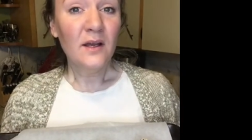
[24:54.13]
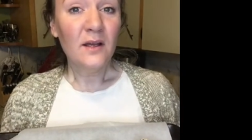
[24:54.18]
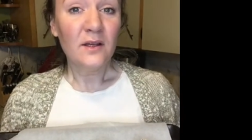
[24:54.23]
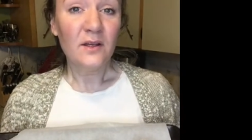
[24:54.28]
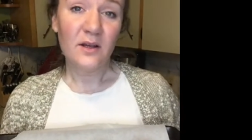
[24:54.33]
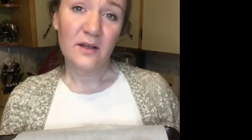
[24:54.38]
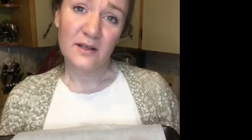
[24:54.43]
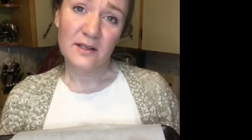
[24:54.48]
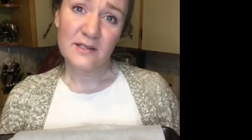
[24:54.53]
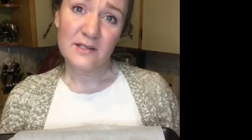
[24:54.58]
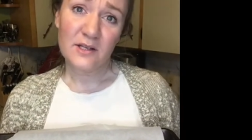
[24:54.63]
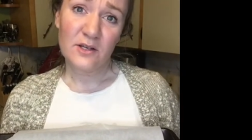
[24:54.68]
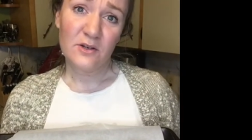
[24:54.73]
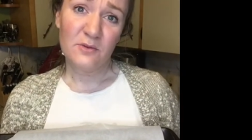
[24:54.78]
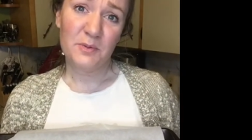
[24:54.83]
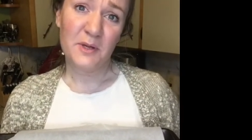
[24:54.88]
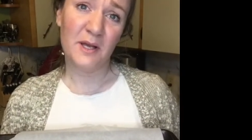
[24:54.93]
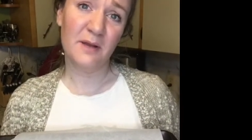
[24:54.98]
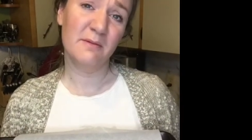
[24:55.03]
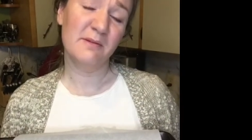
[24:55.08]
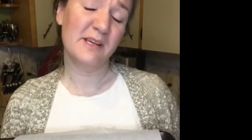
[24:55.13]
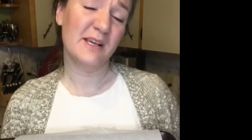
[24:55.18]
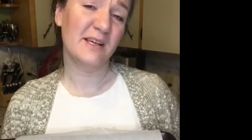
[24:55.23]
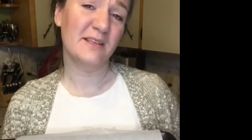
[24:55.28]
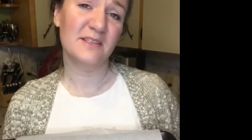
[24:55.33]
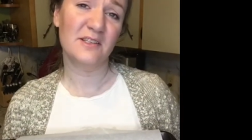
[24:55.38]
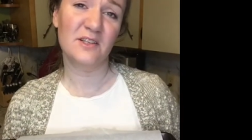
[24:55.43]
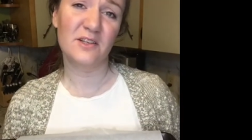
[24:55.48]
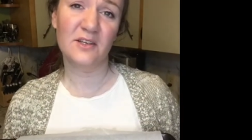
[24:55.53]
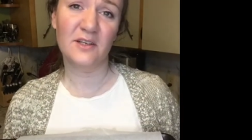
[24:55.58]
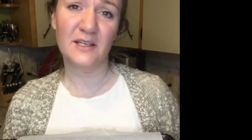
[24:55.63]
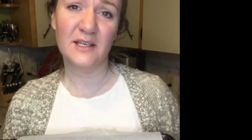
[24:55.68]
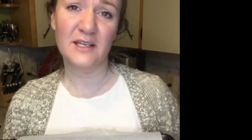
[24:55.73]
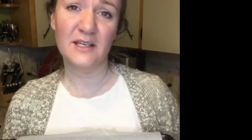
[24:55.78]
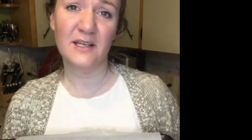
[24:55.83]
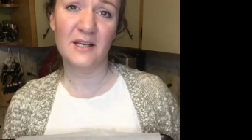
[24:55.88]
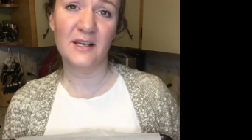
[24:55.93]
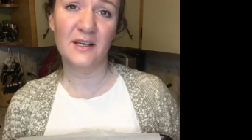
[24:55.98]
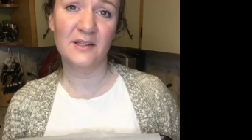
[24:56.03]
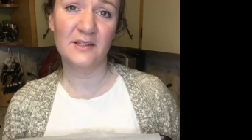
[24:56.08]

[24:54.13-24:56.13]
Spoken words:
cookie scoop because the cookie